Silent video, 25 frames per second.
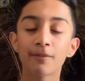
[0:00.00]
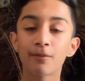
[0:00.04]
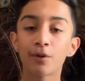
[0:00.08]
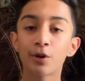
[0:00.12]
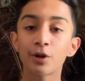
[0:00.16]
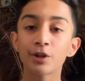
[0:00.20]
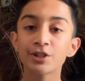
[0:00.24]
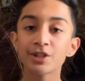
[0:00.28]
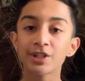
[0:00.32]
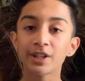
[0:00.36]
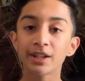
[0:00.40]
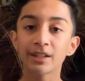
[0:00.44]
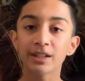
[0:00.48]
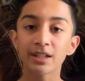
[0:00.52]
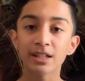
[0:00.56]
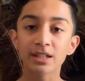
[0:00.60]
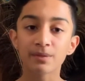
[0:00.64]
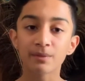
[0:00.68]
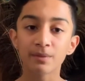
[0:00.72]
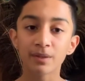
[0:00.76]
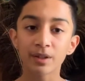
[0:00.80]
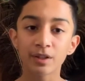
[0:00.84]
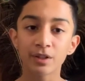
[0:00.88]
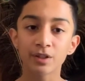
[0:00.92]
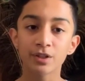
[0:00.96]
for watching
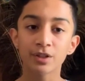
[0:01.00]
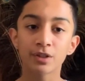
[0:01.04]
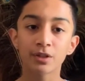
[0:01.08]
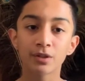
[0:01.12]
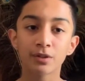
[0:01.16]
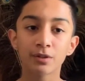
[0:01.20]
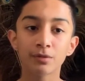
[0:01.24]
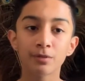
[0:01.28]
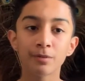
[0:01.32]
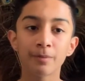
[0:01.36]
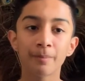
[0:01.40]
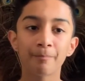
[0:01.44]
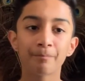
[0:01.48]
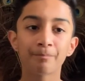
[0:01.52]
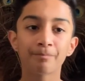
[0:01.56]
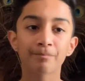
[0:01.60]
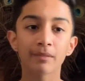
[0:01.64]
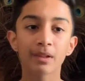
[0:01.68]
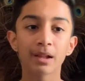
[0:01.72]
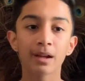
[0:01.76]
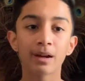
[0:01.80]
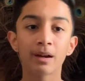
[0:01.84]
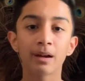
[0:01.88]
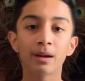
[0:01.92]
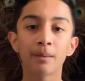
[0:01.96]
this video.
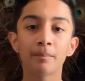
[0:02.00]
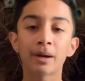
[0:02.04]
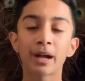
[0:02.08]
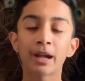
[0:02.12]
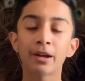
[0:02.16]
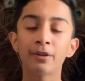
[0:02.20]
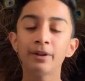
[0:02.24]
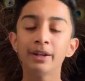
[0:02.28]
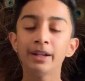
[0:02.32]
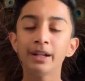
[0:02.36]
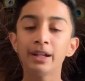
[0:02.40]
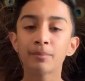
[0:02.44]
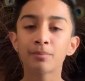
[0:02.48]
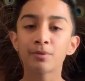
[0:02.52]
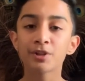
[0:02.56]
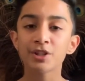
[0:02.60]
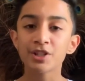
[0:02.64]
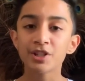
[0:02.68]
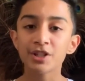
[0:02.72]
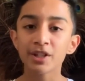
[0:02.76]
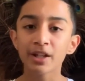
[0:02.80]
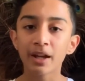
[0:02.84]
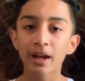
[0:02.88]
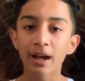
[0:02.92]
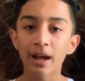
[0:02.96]
I really
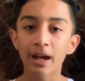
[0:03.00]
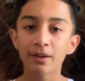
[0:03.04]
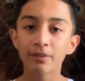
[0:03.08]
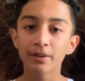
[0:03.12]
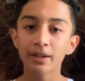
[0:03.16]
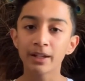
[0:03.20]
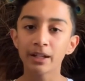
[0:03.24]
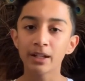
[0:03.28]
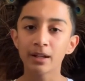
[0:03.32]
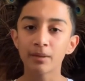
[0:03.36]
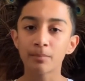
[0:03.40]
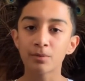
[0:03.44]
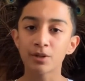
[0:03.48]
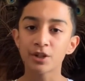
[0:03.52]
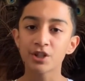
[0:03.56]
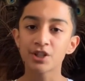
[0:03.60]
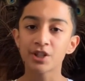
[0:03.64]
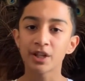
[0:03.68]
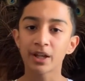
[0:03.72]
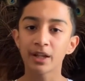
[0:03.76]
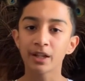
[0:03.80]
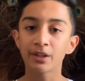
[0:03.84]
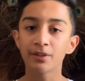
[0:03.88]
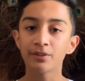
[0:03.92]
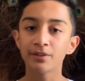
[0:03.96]

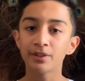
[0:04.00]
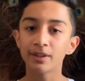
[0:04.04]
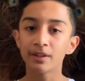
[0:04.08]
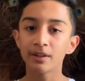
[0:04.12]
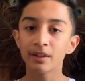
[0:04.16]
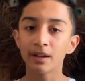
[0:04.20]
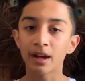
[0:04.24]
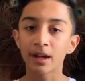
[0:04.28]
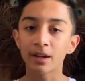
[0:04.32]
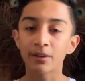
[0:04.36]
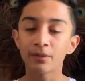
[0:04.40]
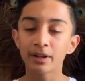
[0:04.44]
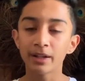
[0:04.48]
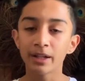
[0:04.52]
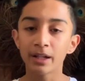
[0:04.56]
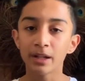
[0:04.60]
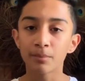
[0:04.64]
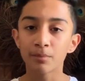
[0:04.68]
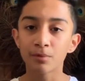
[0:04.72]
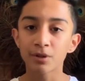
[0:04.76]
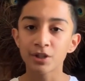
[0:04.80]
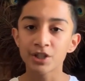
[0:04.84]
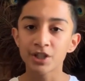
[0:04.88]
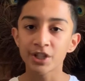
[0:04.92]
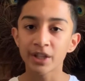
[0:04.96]
appreciate
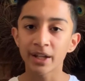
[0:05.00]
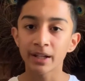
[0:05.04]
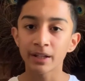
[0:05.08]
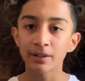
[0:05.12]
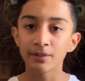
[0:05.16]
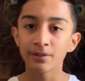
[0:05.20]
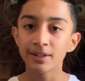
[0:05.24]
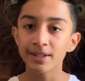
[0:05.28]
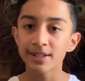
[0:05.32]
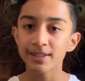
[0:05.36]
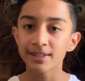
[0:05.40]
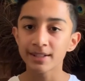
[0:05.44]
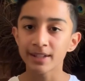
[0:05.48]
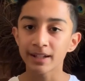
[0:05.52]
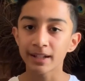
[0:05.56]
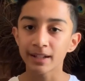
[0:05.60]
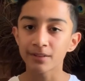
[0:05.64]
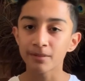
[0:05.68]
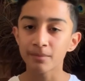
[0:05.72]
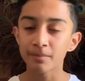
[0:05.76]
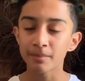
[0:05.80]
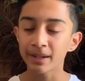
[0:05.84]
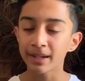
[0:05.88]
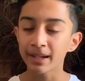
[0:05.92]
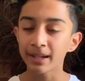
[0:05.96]
you
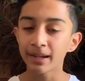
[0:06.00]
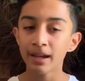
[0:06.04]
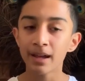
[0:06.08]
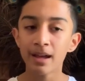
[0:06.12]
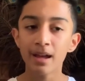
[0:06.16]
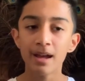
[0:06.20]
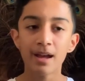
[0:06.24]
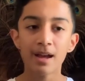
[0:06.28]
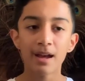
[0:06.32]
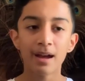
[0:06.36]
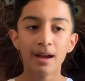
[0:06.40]
listening to me.